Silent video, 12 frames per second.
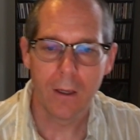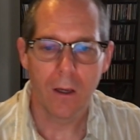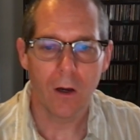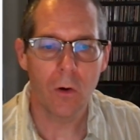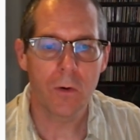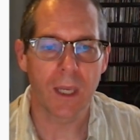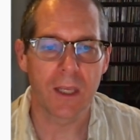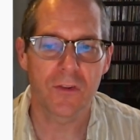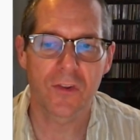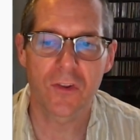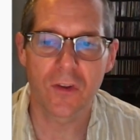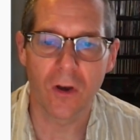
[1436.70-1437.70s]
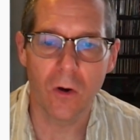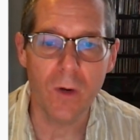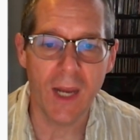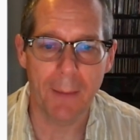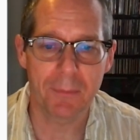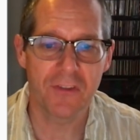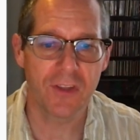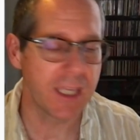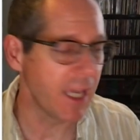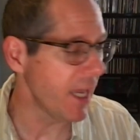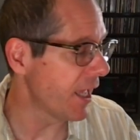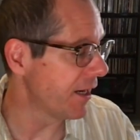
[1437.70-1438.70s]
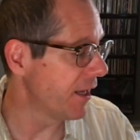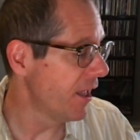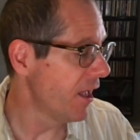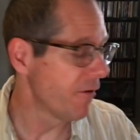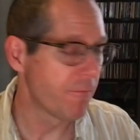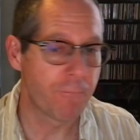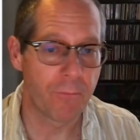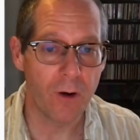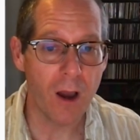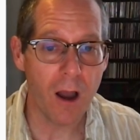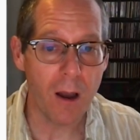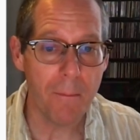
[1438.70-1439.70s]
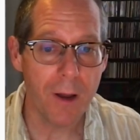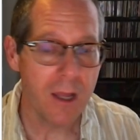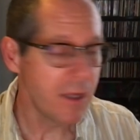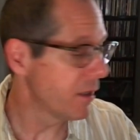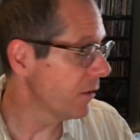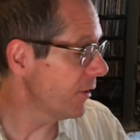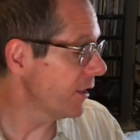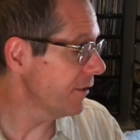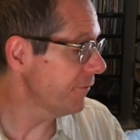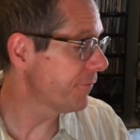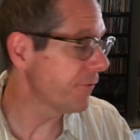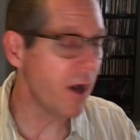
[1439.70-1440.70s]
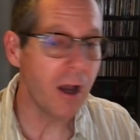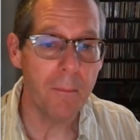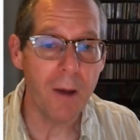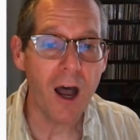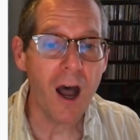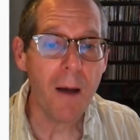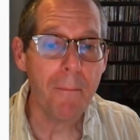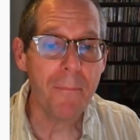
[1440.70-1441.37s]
Okay, so it happens again. From up